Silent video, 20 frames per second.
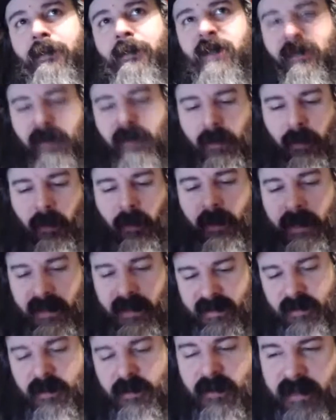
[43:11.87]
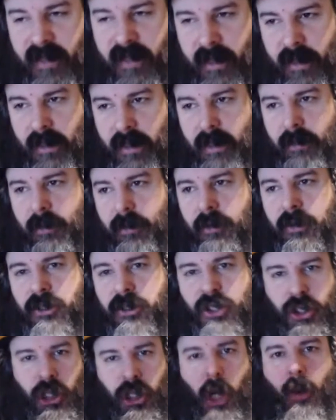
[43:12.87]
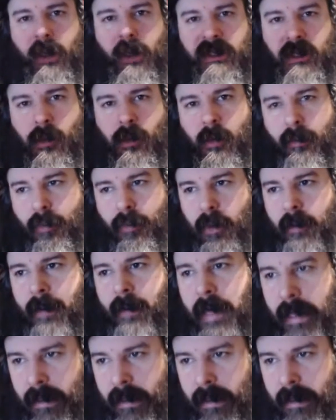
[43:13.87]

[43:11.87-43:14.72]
Do you have like a little easel you set it on, or do you just show it to them and put it back?